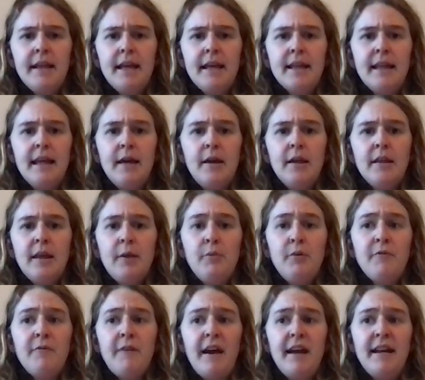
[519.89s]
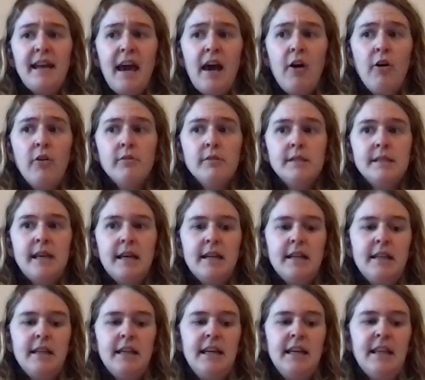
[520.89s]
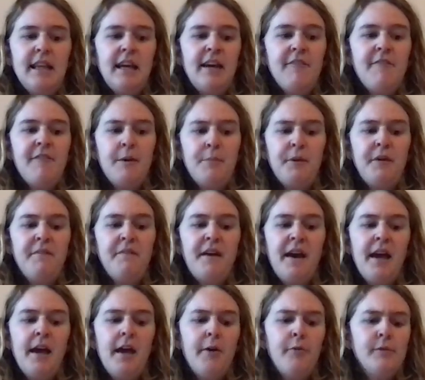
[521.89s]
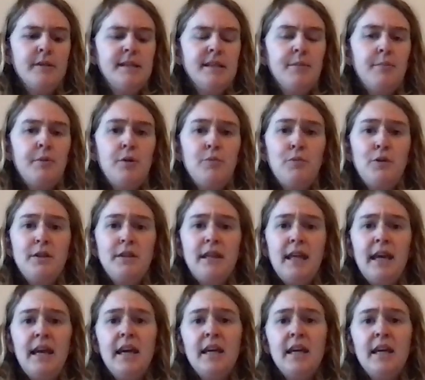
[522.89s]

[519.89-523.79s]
Like they would find out suddenly in like a family fight when someone would